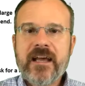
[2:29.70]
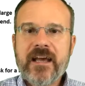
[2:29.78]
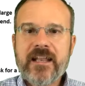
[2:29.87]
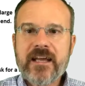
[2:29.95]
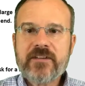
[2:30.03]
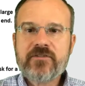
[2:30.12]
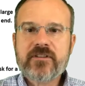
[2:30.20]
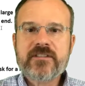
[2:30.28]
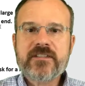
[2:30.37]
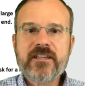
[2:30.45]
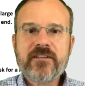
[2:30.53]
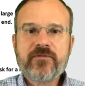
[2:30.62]
And as you can
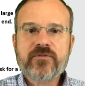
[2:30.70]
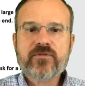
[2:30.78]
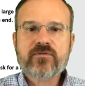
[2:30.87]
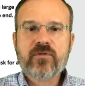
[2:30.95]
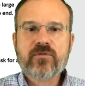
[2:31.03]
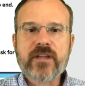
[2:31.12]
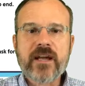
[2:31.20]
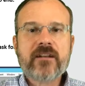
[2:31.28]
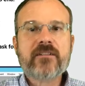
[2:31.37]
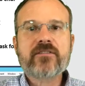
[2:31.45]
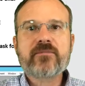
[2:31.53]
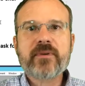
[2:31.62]
see, if you scroll down
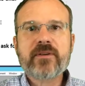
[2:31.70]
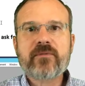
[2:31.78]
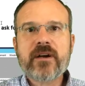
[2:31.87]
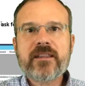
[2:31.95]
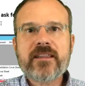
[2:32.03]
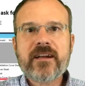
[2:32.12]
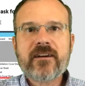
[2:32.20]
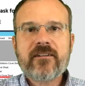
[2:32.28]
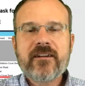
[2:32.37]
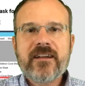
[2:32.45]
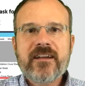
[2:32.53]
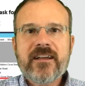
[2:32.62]
a little bit right there,
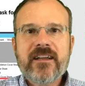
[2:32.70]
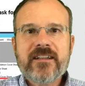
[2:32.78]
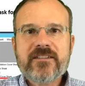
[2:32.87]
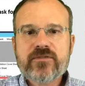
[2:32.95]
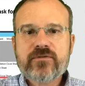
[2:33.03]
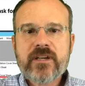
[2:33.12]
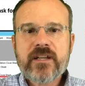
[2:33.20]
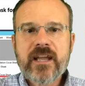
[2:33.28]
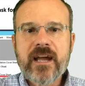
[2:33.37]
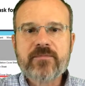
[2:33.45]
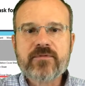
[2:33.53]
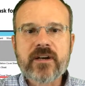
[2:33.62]
it's screen
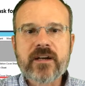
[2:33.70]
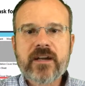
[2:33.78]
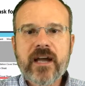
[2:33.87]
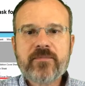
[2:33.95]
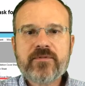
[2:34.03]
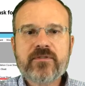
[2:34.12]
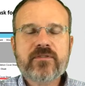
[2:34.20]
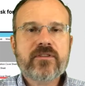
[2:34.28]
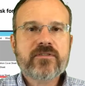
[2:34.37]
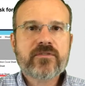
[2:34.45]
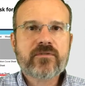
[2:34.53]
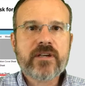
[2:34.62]
capture. I captured
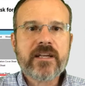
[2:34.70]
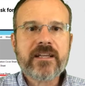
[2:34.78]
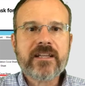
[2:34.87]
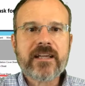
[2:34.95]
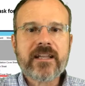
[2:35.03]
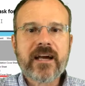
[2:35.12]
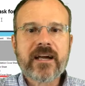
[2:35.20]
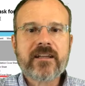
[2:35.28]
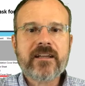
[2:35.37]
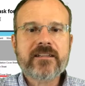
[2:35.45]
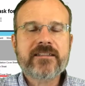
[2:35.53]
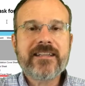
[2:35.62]
the screen and
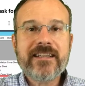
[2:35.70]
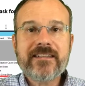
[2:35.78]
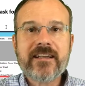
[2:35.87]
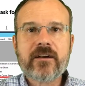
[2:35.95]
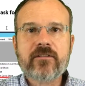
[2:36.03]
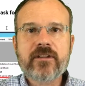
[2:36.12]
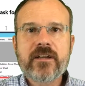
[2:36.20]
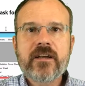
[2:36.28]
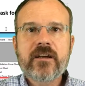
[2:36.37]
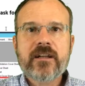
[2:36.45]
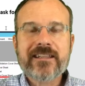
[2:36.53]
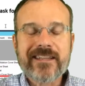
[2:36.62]
it detailed,
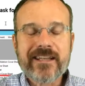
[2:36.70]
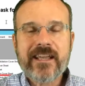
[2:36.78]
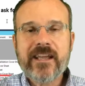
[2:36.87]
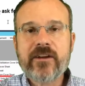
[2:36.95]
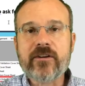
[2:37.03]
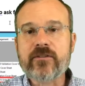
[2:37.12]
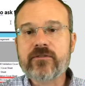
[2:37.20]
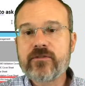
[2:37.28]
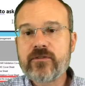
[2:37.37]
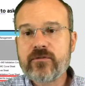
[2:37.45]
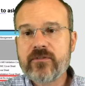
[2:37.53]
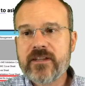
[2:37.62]
click here,
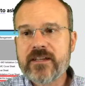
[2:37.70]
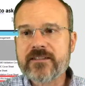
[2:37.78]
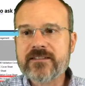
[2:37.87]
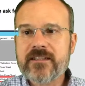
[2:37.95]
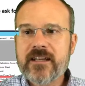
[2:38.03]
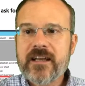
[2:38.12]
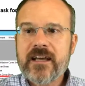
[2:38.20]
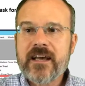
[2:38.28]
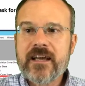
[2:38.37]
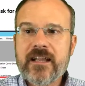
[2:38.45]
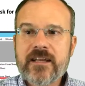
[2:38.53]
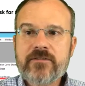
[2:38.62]
do this.
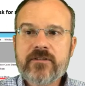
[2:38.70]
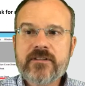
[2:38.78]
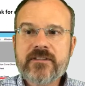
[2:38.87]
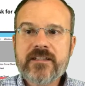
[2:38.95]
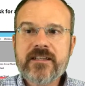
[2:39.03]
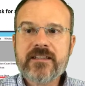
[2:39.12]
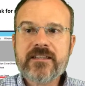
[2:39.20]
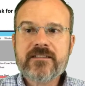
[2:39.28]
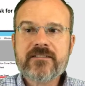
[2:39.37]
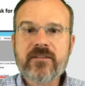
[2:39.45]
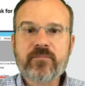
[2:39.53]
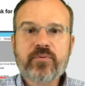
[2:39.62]
And as you can see,
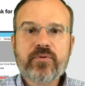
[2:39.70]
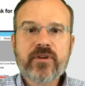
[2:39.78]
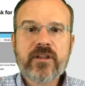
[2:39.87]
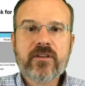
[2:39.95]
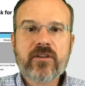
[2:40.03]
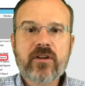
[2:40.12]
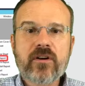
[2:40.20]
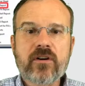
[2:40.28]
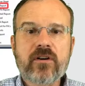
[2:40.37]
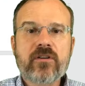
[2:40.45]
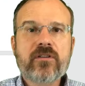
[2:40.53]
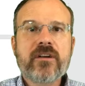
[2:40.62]
this is a pretty
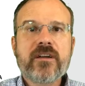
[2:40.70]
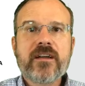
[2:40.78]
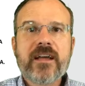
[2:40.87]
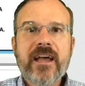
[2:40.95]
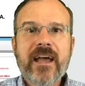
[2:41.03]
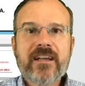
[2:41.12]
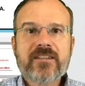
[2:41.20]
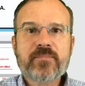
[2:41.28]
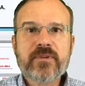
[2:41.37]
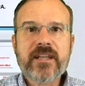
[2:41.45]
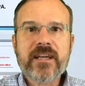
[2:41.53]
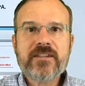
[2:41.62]
long
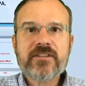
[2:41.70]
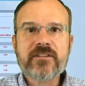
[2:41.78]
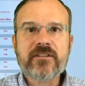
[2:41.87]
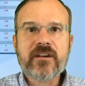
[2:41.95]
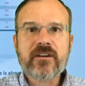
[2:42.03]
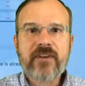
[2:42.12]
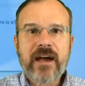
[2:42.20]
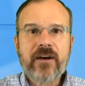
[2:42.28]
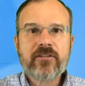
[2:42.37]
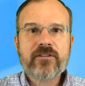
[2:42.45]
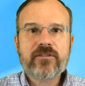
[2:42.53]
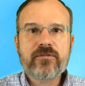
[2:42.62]
explanation of
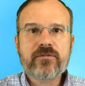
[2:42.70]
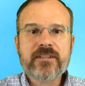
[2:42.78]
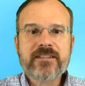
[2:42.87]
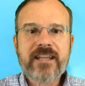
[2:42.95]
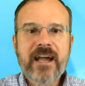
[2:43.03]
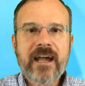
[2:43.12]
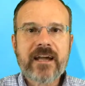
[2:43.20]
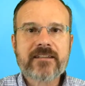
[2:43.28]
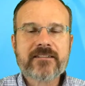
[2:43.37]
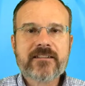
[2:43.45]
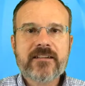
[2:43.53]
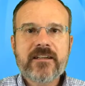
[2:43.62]
how to do this
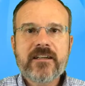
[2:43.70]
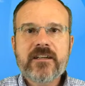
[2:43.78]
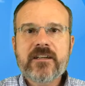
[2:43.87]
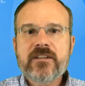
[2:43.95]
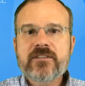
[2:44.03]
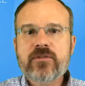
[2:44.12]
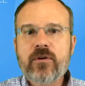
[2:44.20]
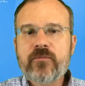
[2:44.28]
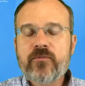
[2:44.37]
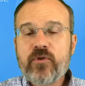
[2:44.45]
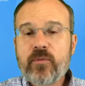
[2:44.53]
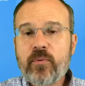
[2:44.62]
task. So a
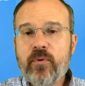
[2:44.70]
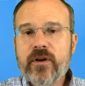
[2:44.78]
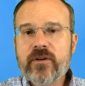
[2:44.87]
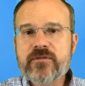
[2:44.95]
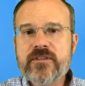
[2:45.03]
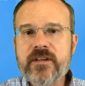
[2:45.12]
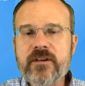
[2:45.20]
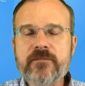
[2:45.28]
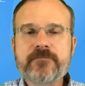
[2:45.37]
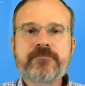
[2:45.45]
few pointers here.